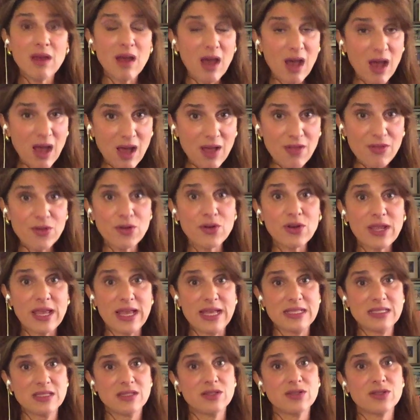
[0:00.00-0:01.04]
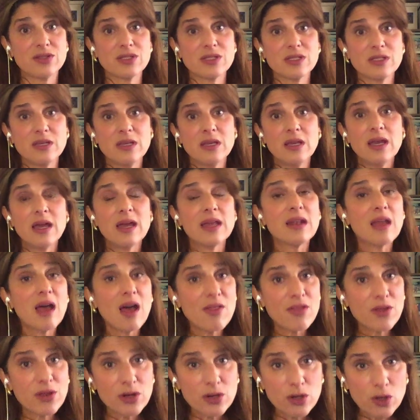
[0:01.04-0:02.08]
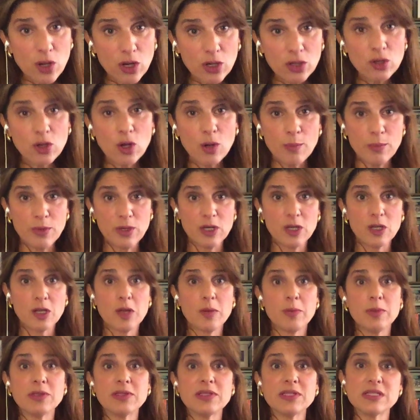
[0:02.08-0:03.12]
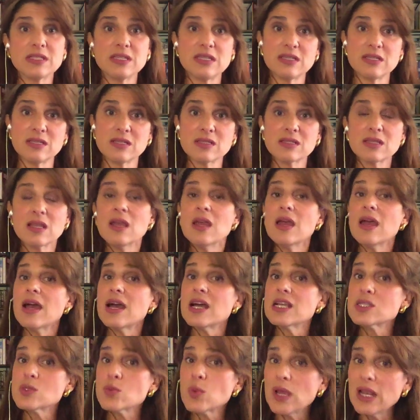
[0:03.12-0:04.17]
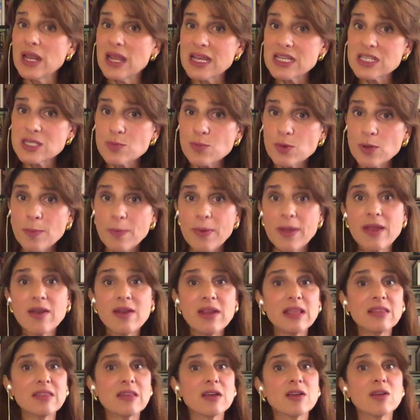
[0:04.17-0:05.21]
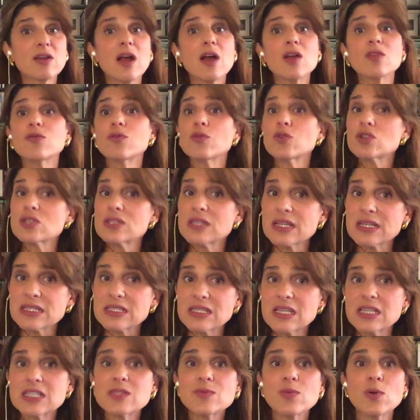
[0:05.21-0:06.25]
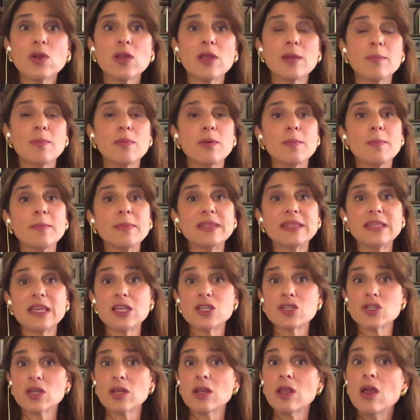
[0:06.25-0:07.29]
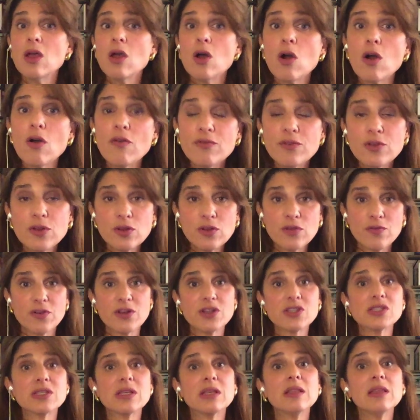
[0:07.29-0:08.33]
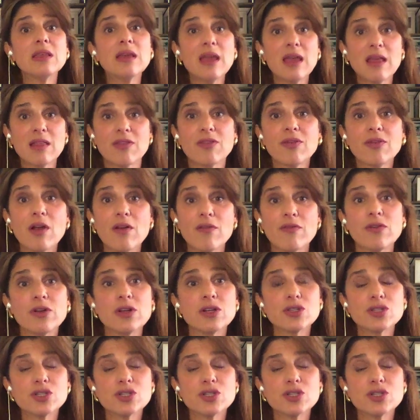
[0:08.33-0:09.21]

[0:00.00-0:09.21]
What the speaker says: other cancers and other non-communicable diseases, as well as preparing the ground for successful implementation of universal health coverage.